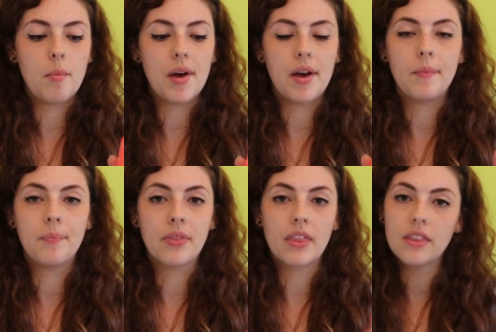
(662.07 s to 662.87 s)
But
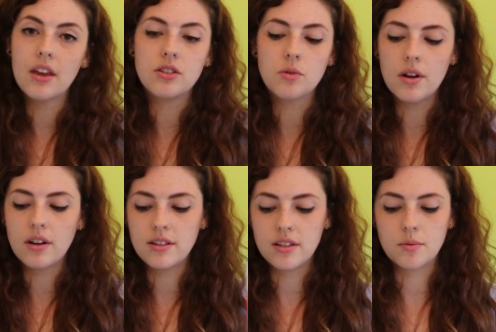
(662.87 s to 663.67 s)
no, it's quite
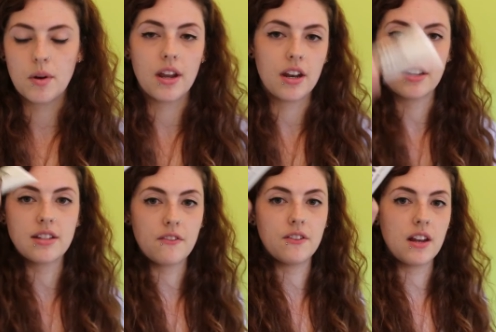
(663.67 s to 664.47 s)
nice, this one, and I
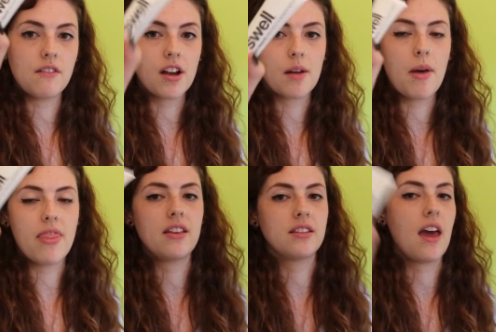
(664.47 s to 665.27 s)
definitely
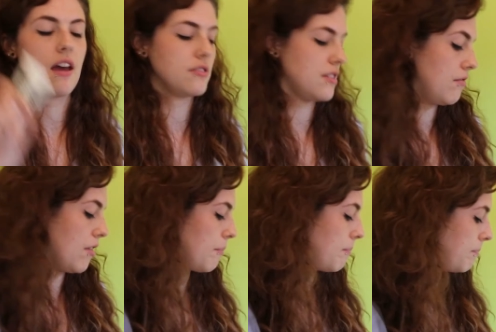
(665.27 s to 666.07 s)
recommend this hair
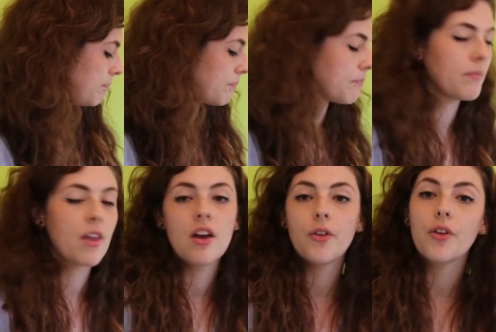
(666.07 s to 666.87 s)
serum.
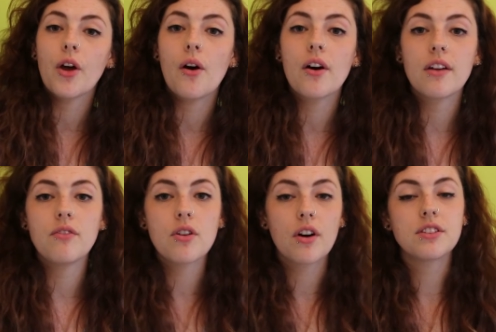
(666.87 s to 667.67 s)
So I'll give
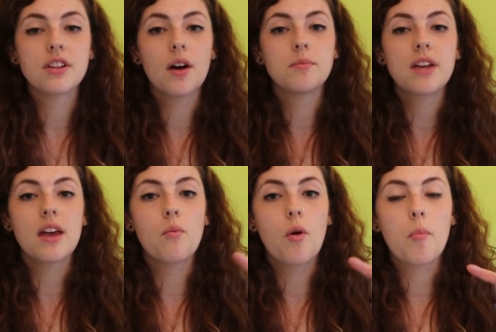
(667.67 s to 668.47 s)
you guys an
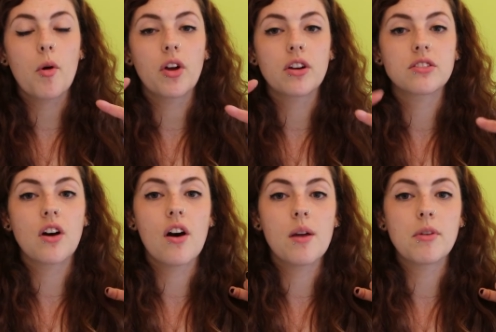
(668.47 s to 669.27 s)
update what products
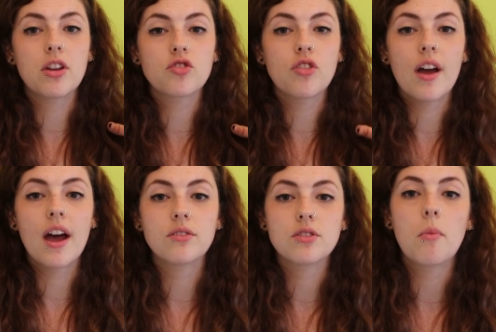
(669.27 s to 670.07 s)
I'm going to try
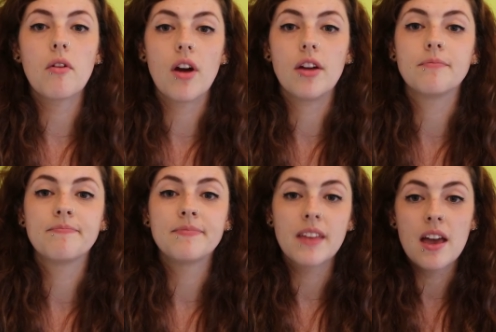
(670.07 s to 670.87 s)
out tomorrow.
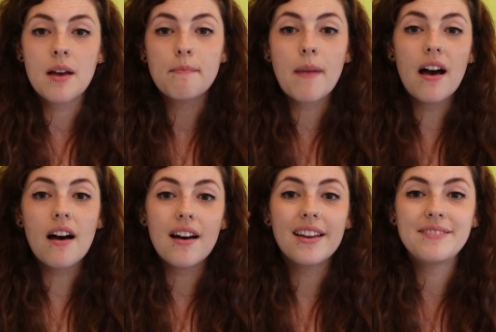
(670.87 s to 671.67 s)

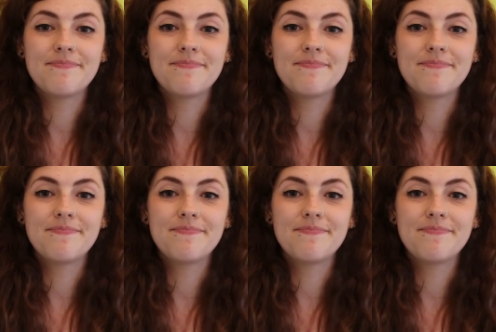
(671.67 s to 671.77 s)
Bye!